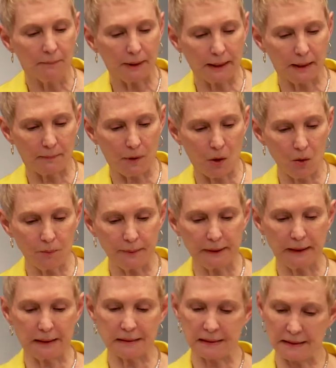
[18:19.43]
but I'm hoping
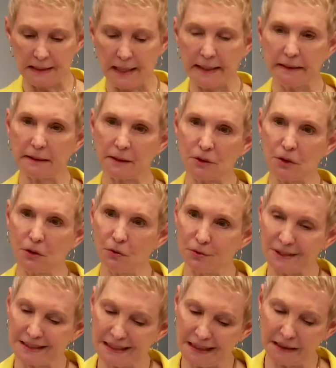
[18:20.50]
that tonight that you're
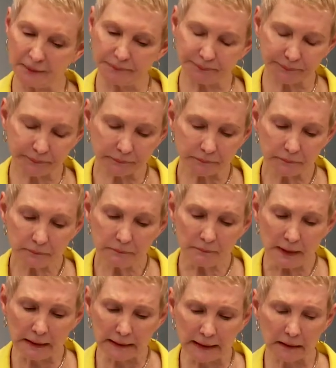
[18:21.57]
going to see
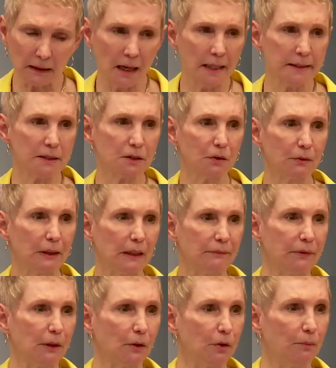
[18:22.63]
that God is going to give
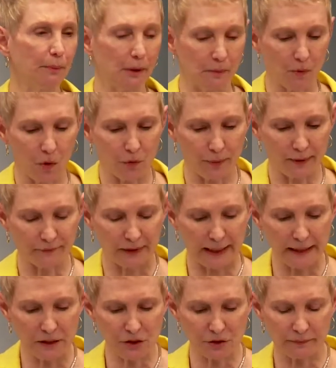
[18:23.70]
you a little bit more
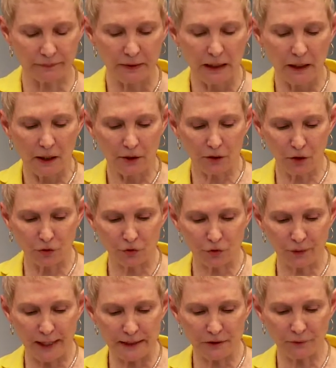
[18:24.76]
revelation. You know,
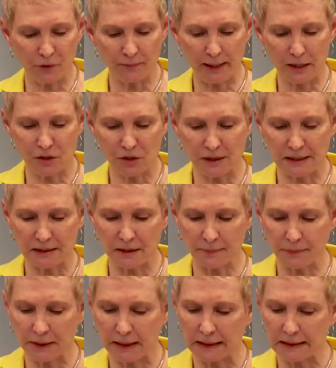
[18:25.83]
transformation is
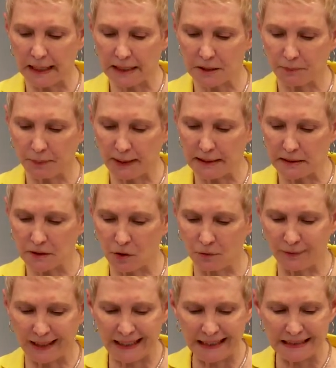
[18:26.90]
something that takes place
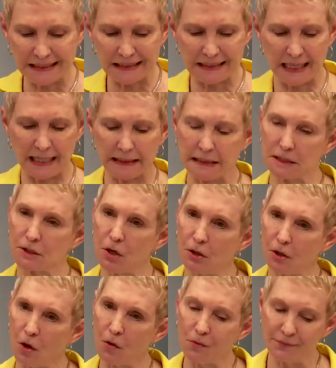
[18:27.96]
on the inside. It's
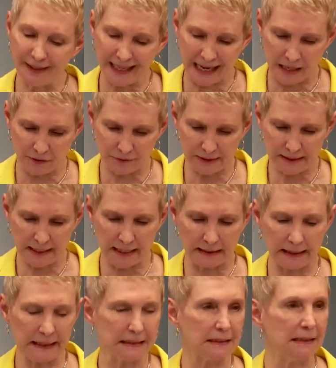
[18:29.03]
not on the
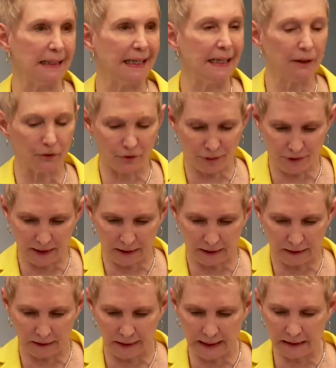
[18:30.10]
outside. It's an inner
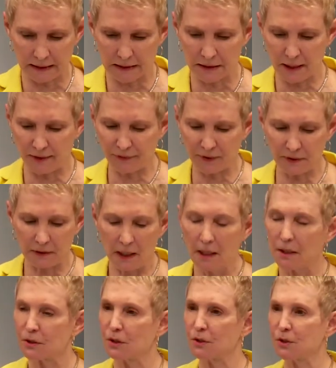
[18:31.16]
thing. It is nothing
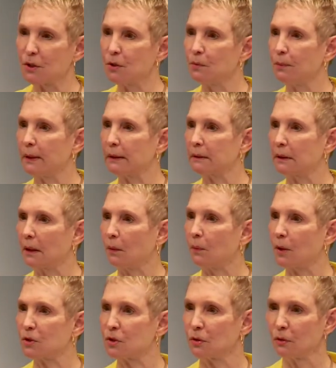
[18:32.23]
to do with
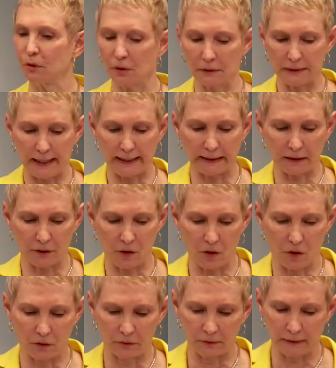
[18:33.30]
what you look like at
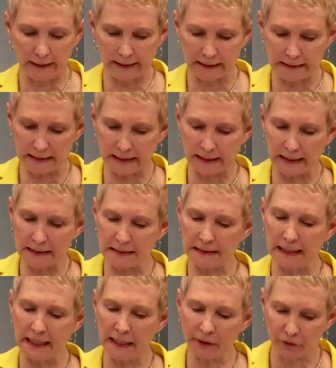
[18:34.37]
all. Like I said, it's
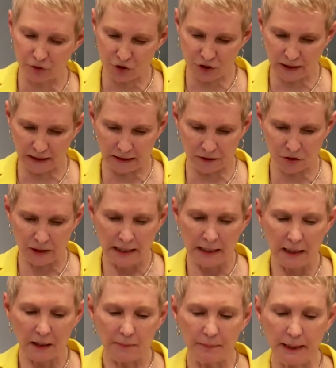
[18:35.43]
an inner change.
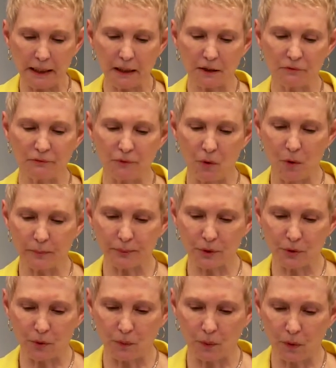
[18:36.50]
Being conformed
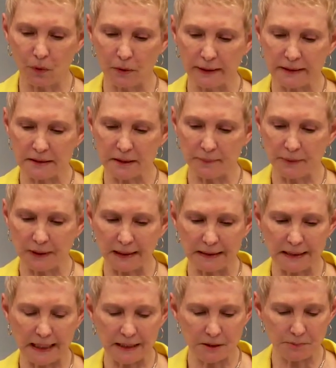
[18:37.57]
to the world is something that
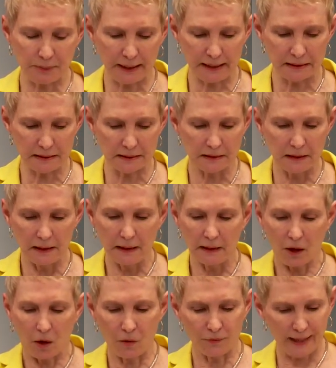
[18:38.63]
takes place
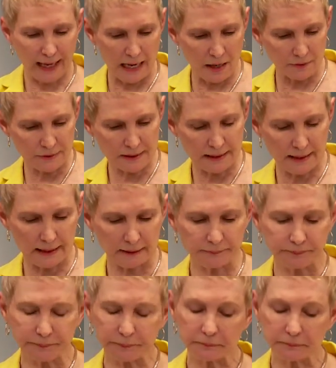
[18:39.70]
on the outside.